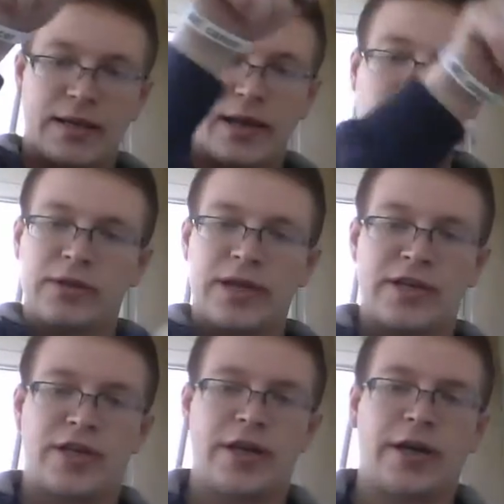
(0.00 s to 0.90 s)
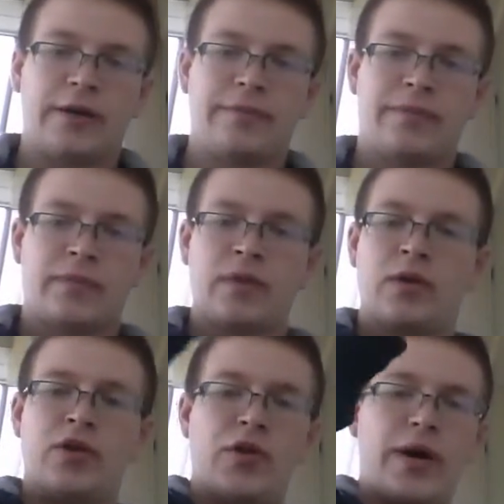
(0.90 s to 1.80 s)
in a Tao Te Ching,
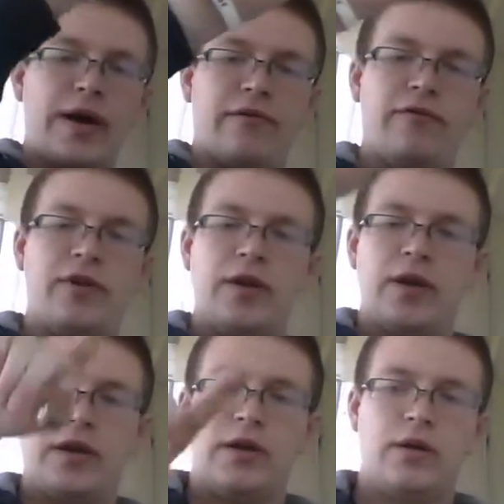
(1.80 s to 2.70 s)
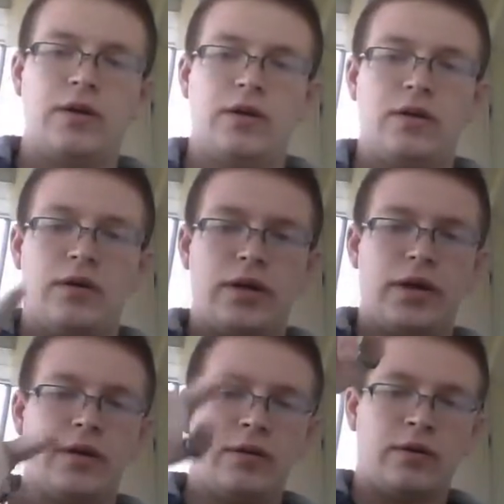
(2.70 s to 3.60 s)
you have
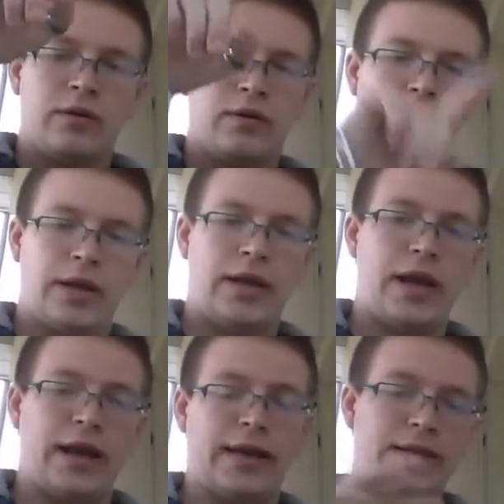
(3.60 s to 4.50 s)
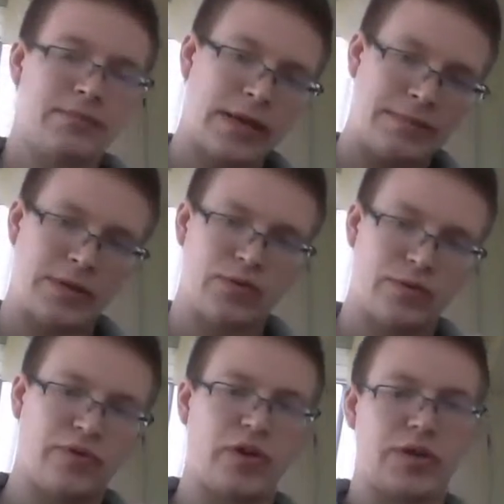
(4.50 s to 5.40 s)
yin and yang. Sometimes it's
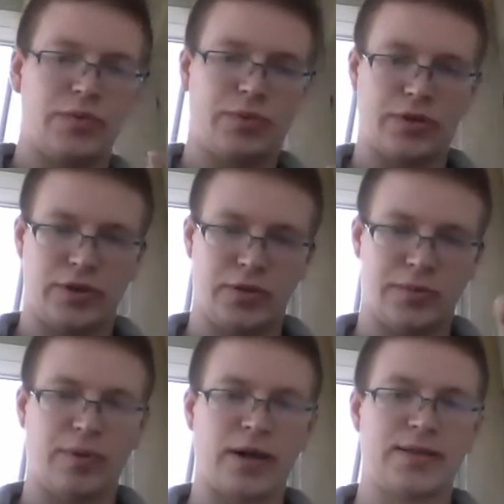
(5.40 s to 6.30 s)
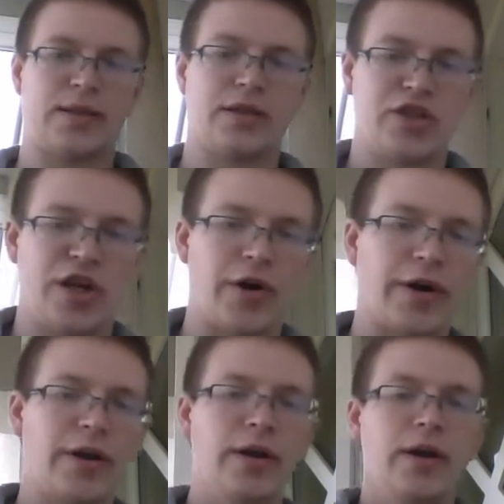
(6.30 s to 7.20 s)
reversed with the two spots that share
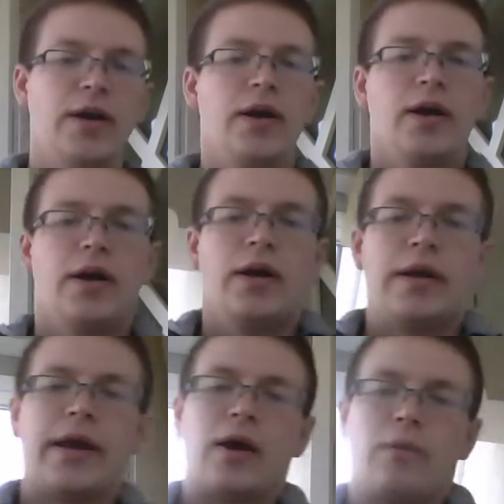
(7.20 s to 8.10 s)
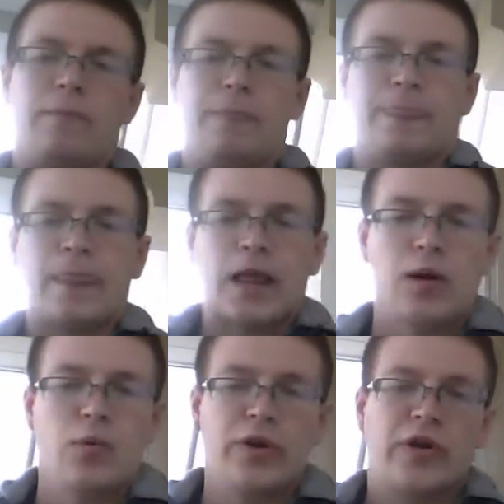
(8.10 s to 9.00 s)
it. Now,
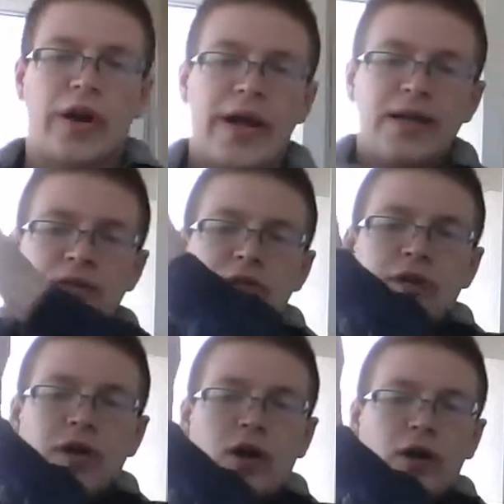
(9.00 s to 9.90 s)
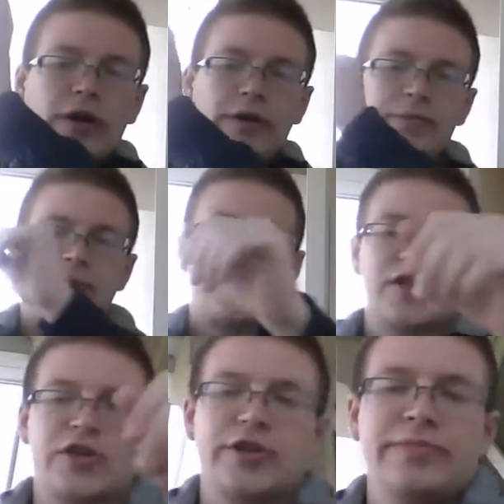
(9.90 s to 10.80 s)
when your hands are in
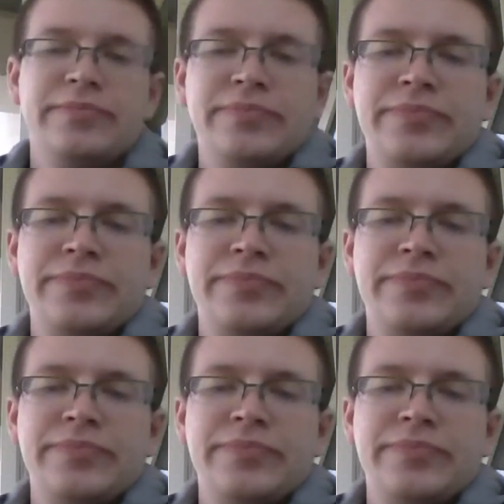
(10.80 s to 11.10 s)
position,